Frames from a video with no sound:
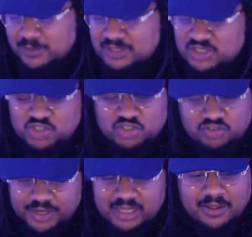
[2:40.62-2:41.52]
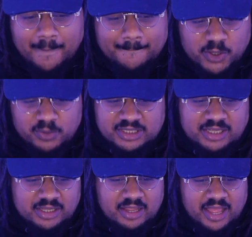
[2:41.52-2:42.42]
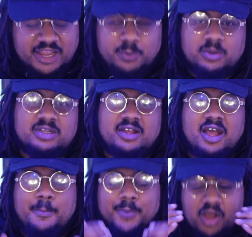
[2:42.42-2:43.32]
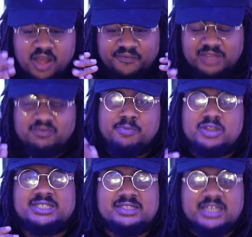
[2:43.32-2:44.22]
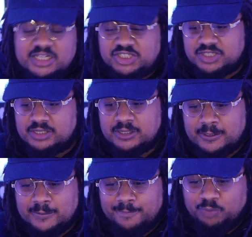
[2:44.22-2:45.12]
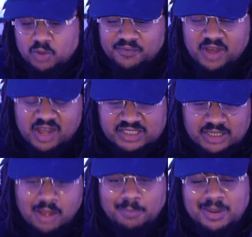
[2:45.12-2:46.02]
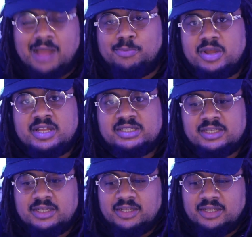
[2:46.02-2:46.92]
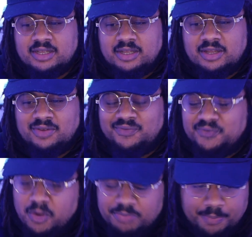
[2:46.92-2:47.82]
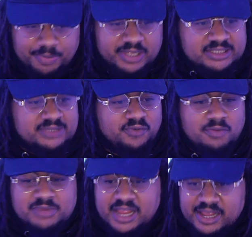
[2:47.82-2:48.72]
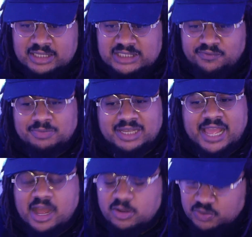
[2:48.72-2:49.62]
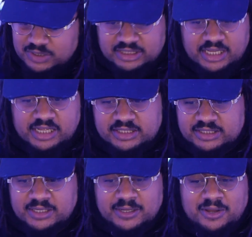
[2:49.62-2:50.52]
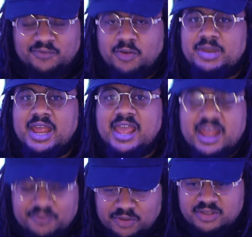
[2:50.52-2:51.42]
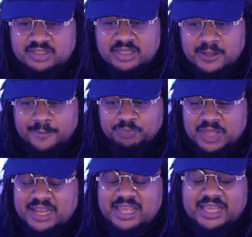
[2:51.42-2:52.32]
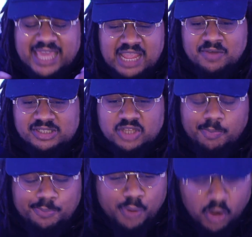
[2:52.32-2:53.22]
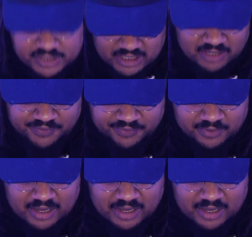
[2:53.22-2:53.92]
street music, and they were a perfect representation of us young black boys from the bits, from the ends, from the council estates, from the areas, and it gave us a positive